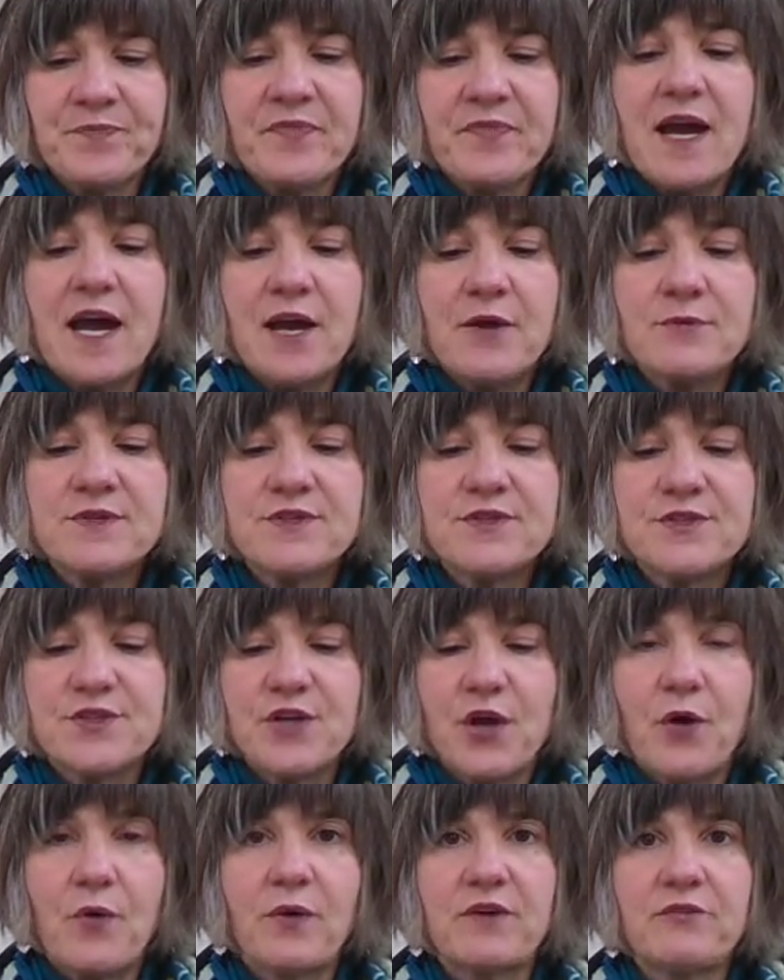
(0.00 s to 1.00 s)
I was
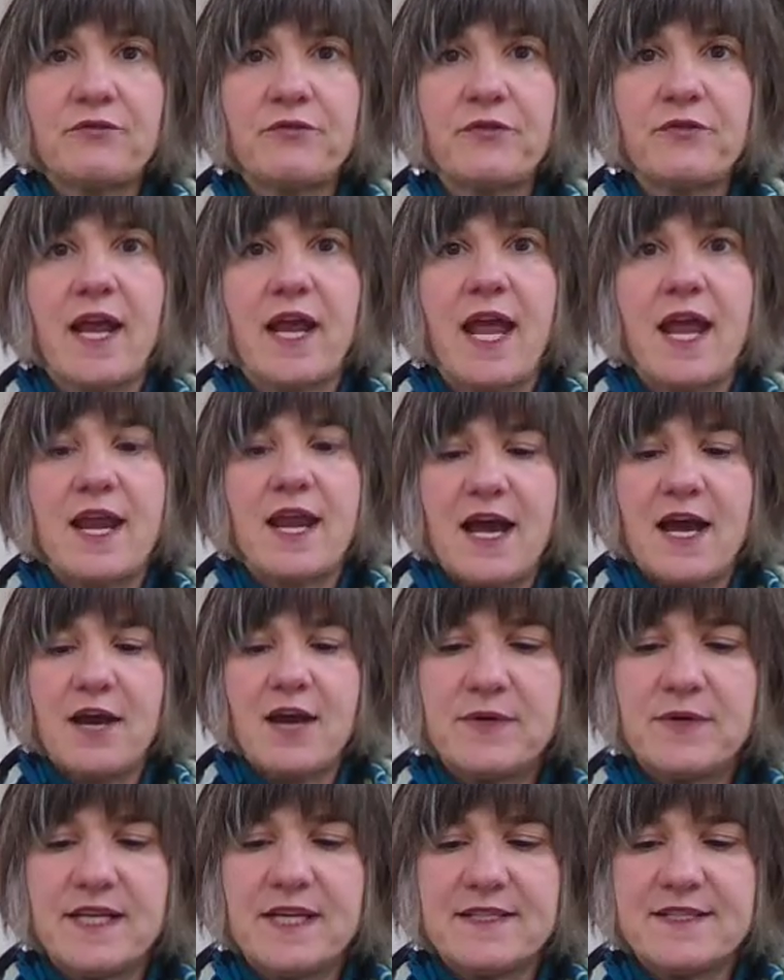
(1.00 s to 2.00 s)
so afraid I
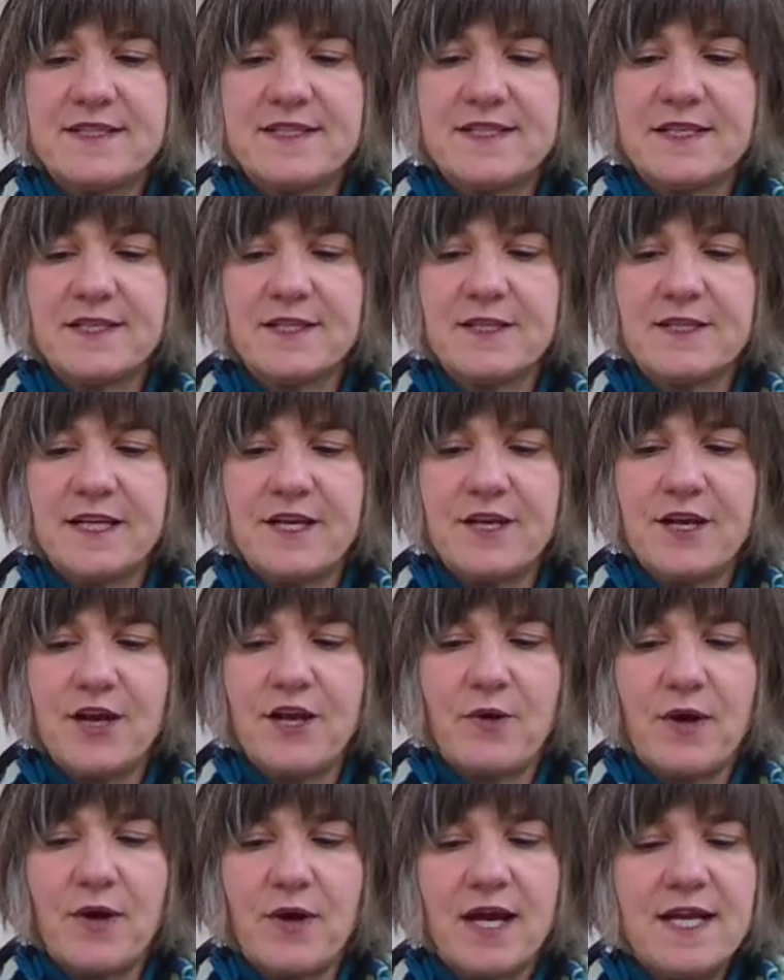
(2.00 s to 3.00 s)
instill in
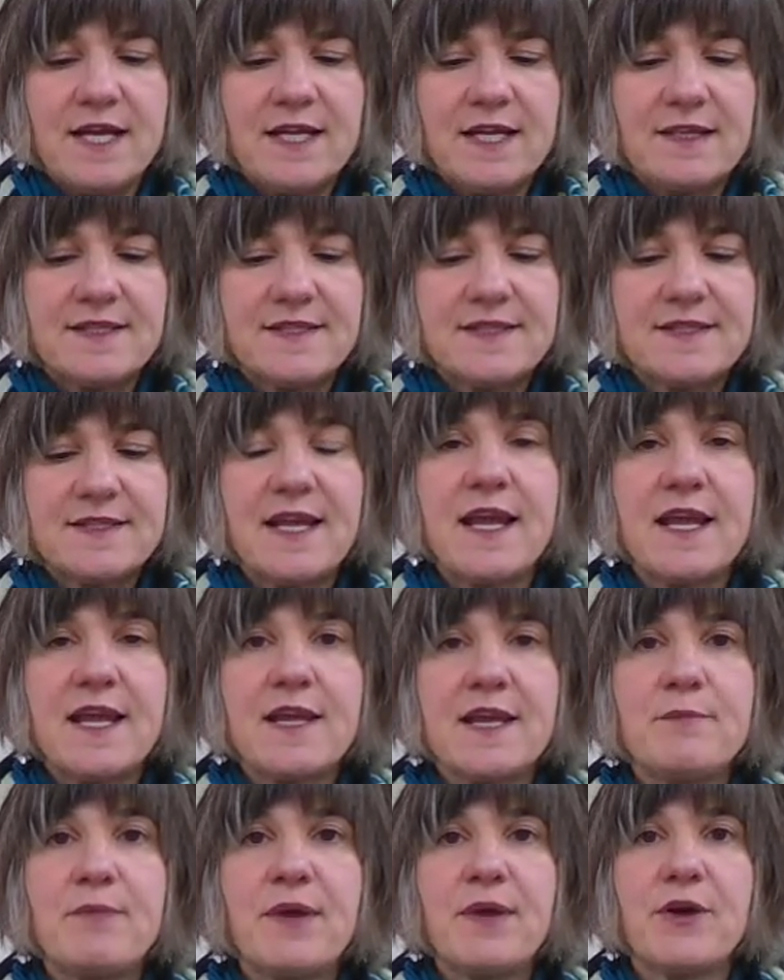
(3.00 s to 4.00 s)
Noah the
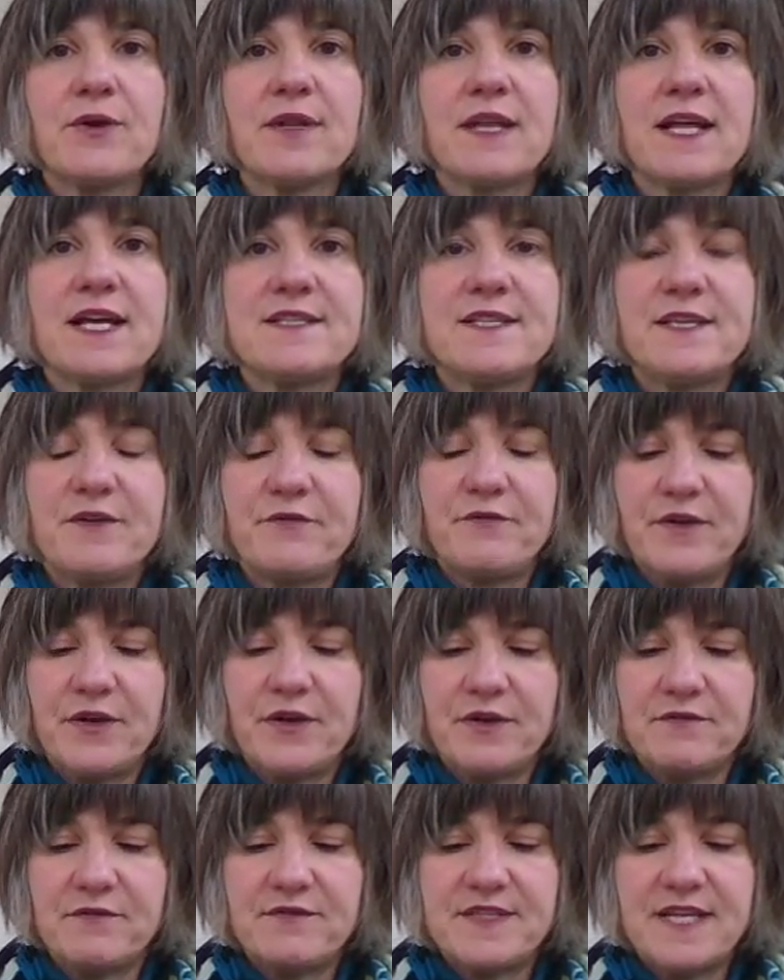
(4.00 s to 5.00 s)
same paralyzing
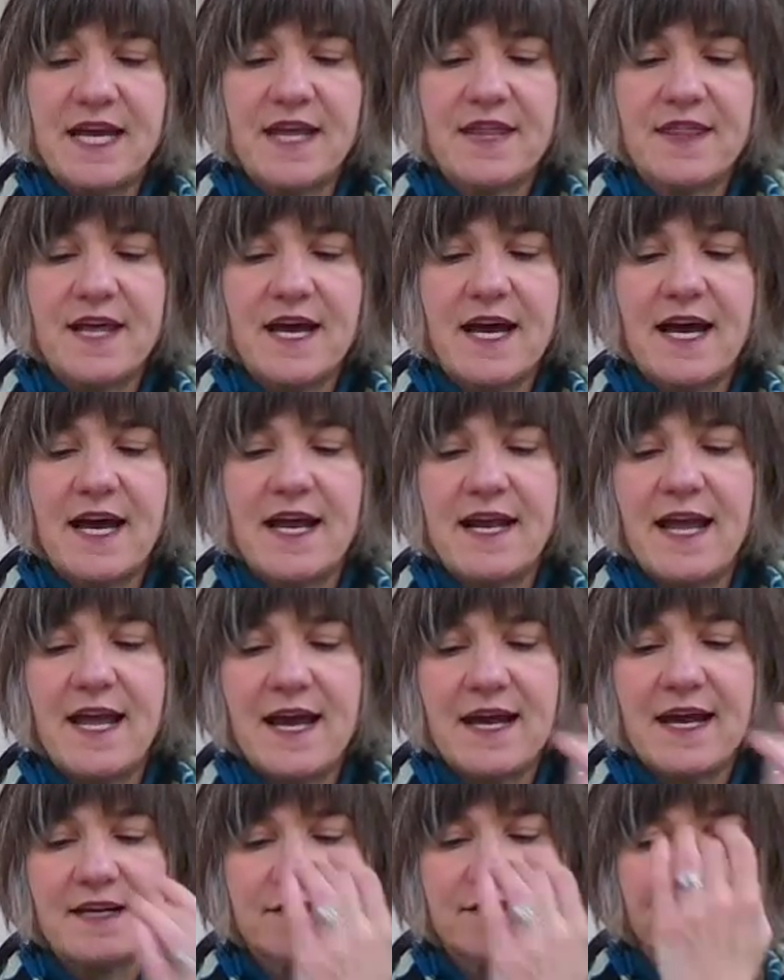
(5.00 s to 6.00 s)
fear of death I'd
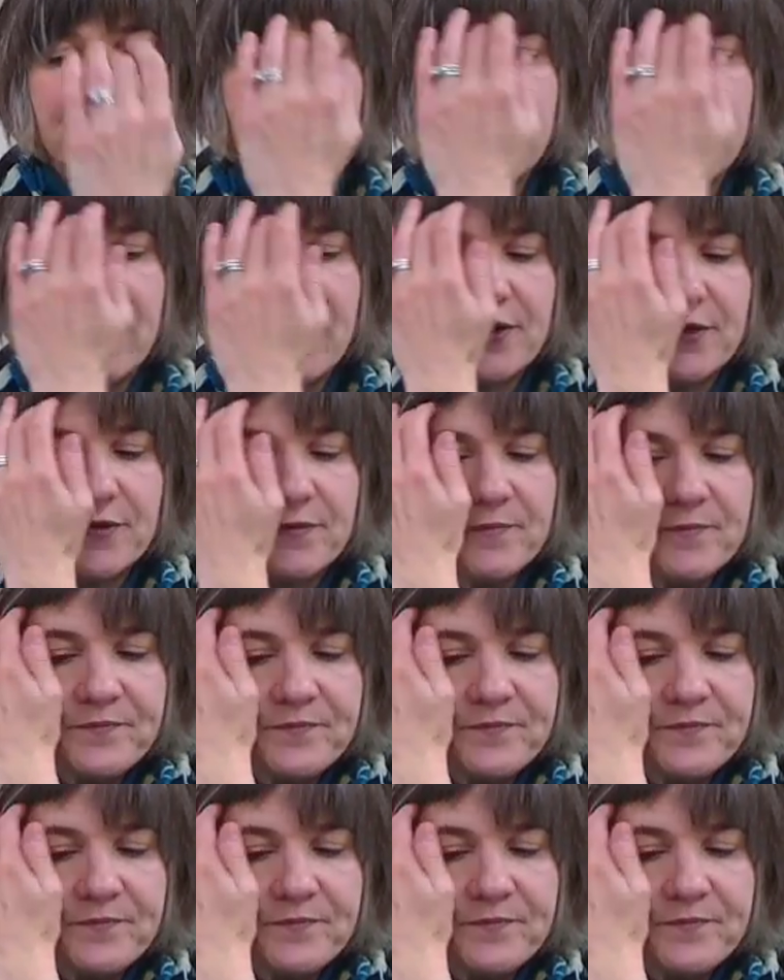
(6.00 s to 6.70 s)
had as a child.